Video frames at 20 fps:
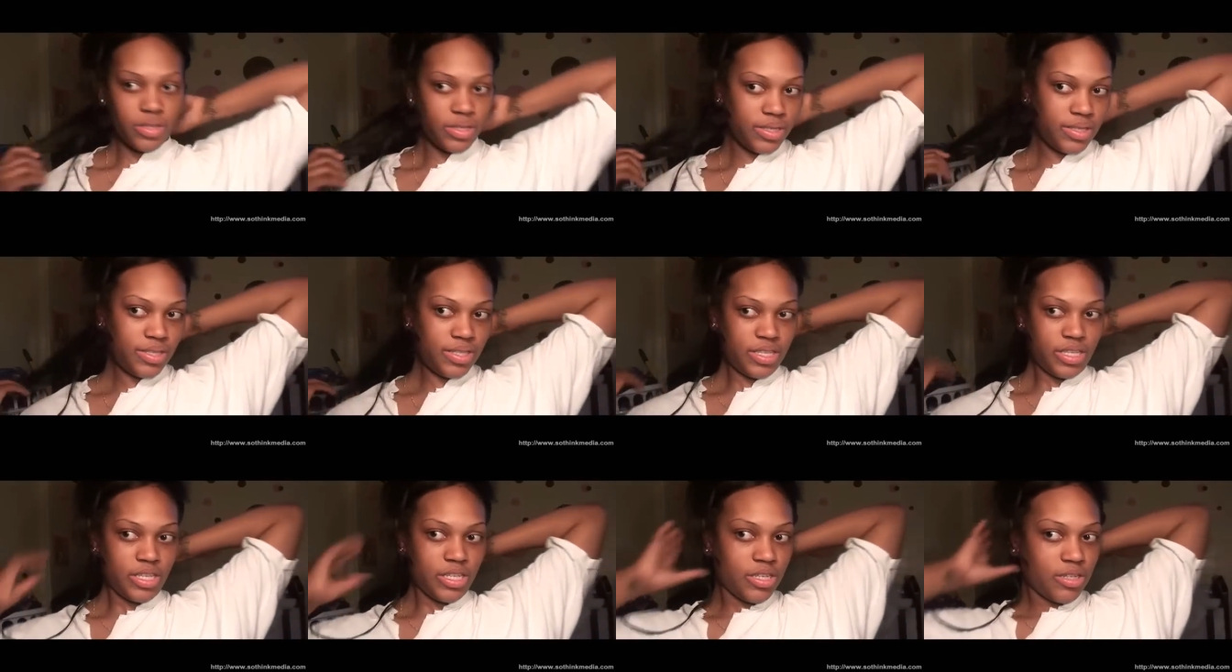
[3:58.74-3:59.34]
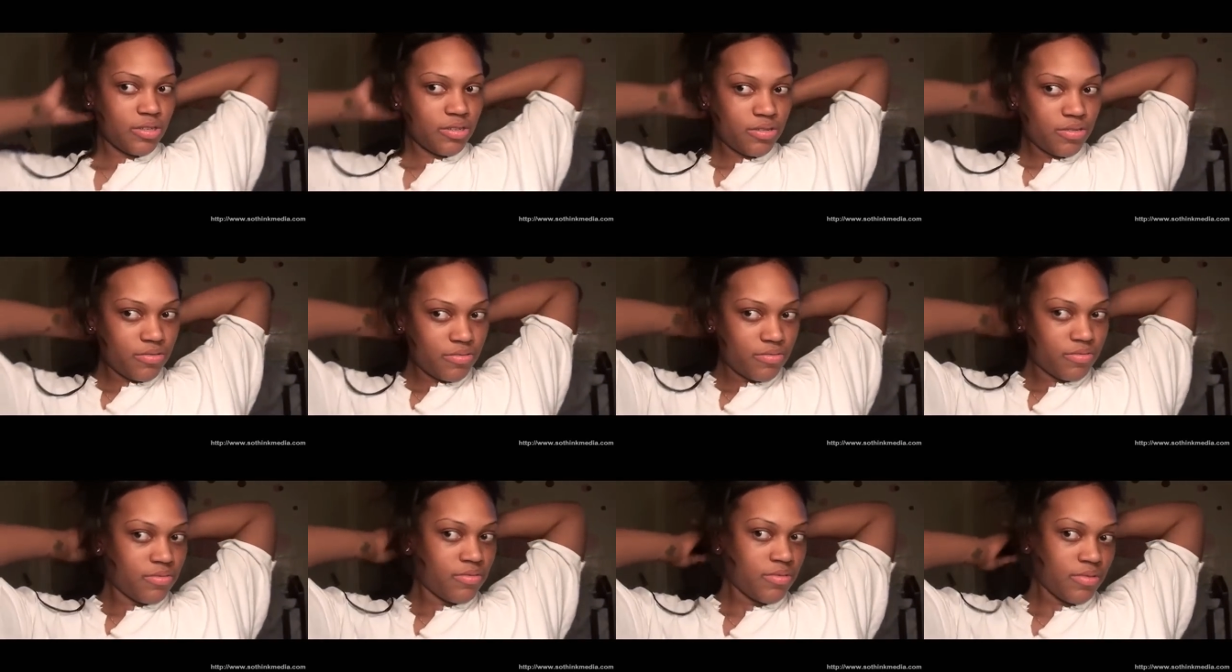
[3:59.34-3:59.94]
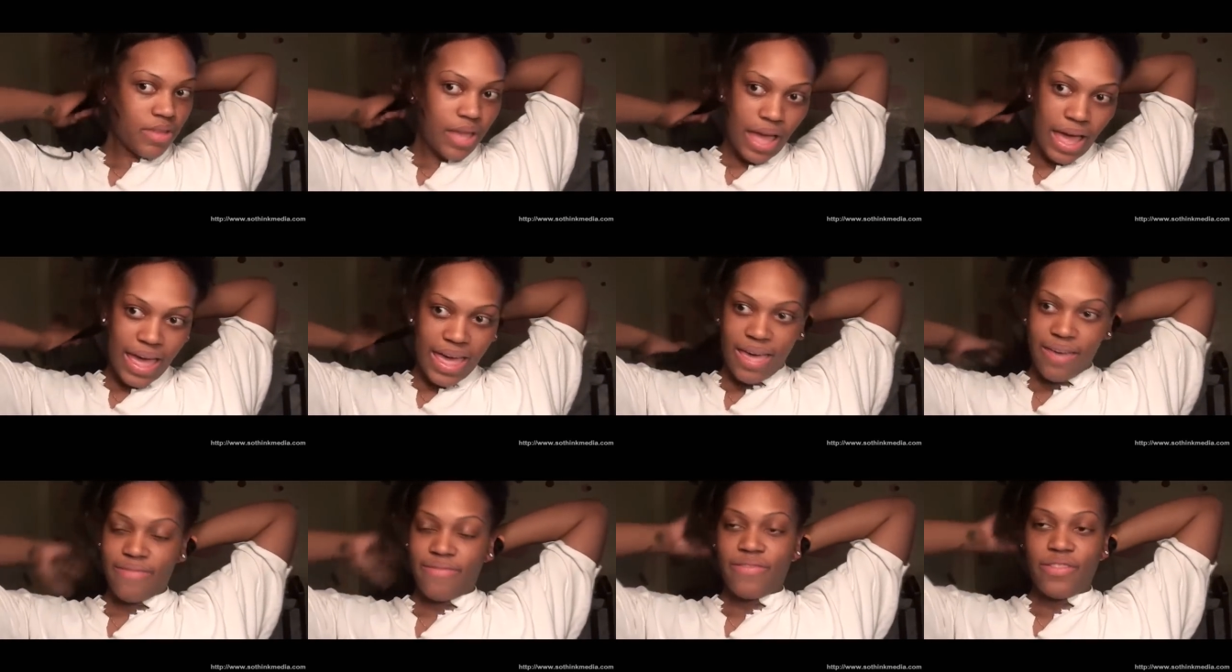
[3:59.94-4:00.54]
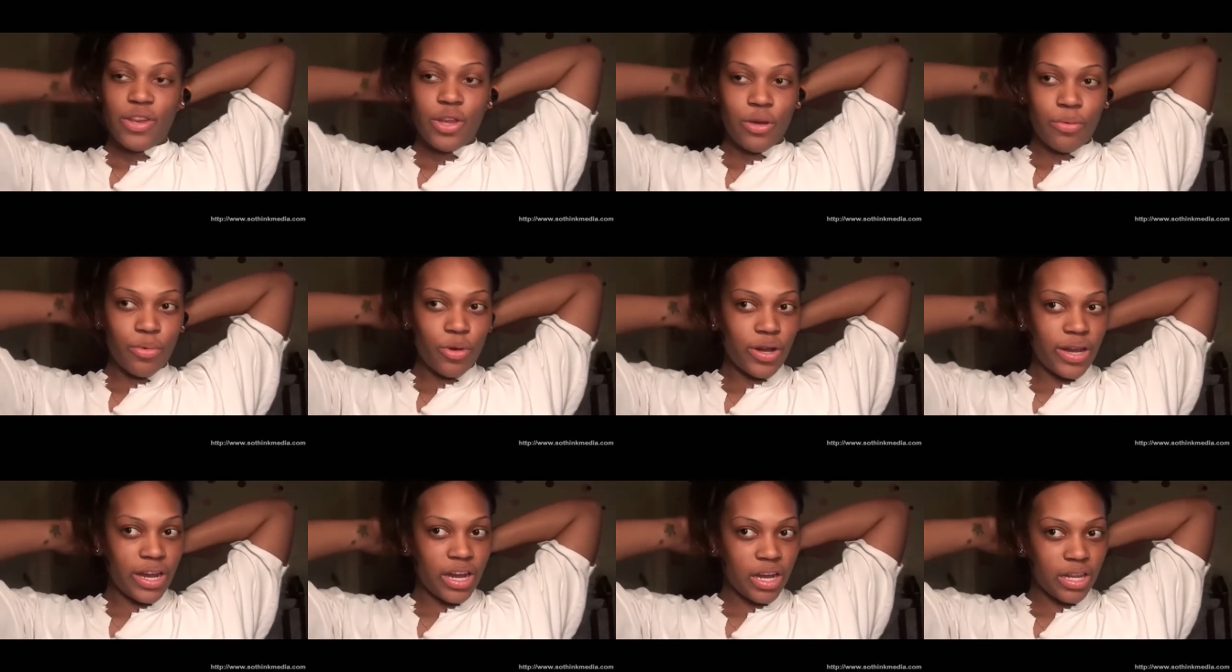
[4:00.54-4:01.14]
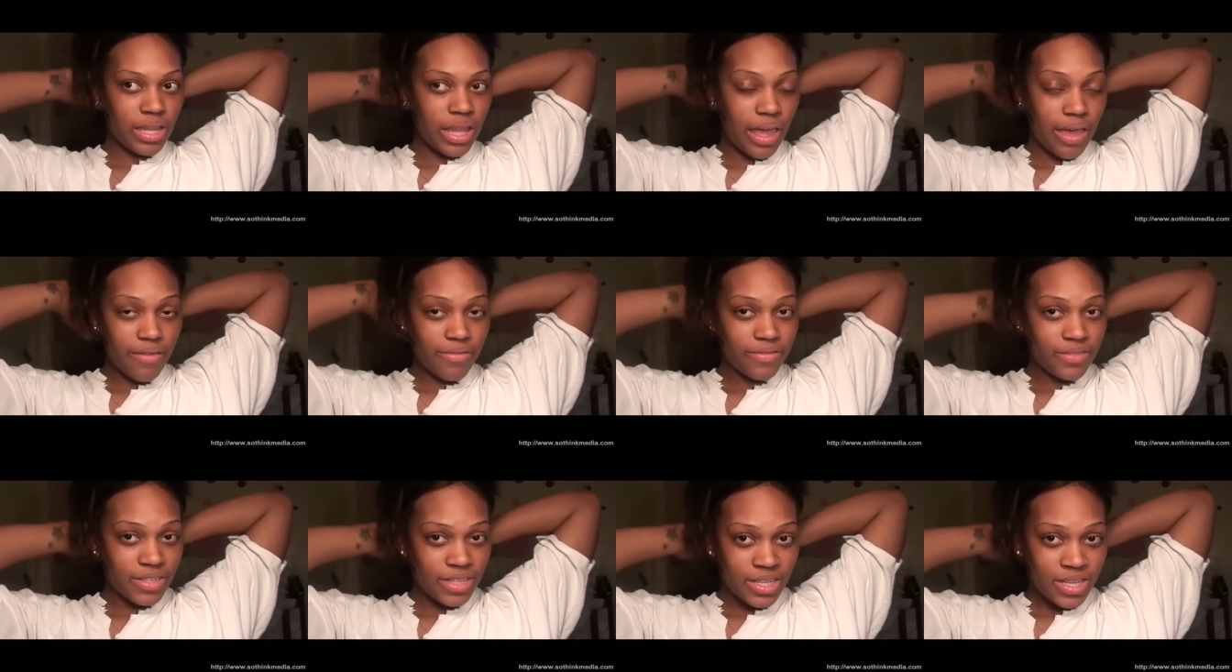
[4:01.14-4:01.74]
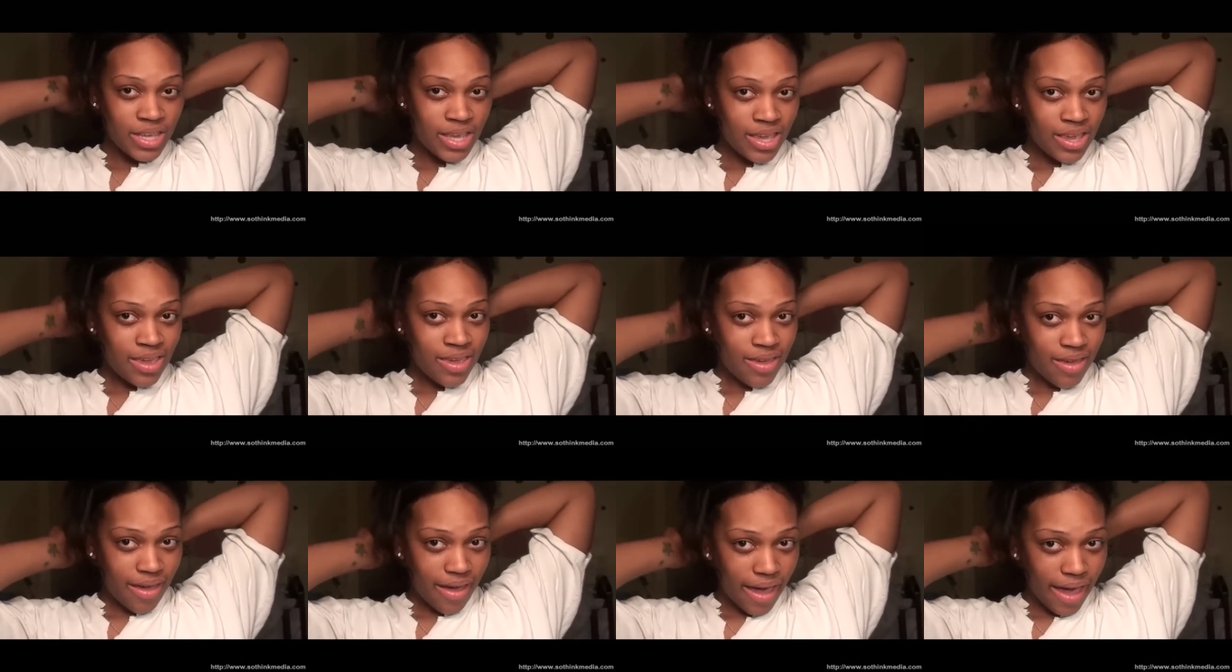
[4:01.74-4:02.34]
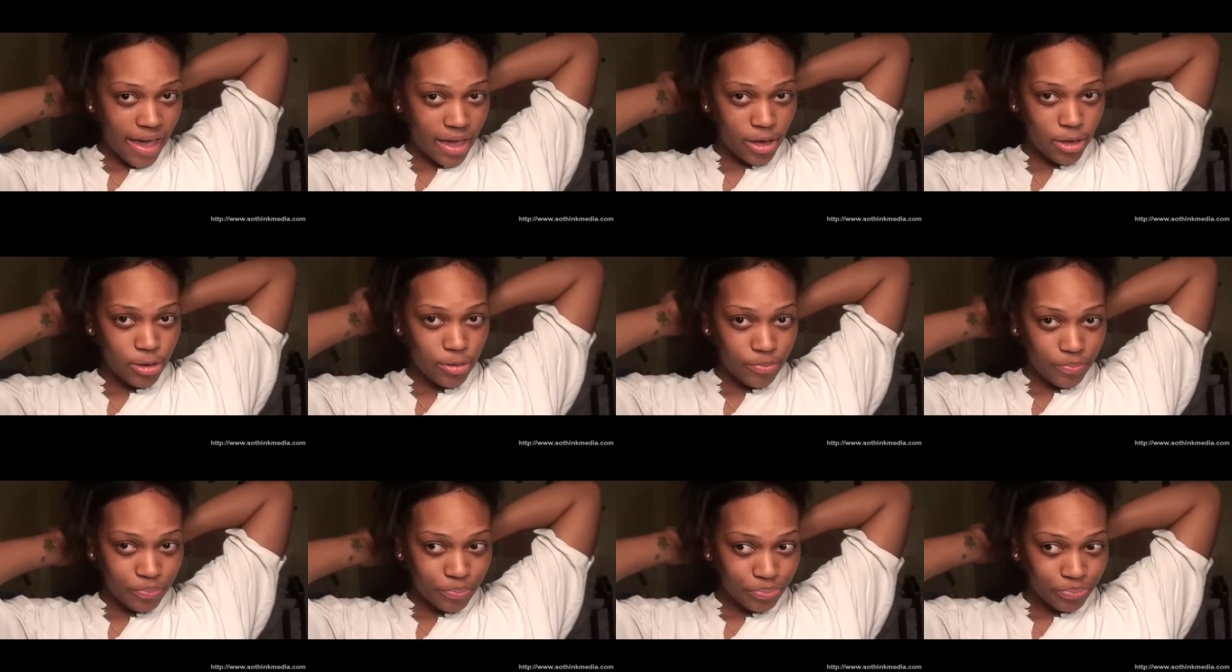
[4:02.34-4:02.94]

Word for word: until I have no more hair left out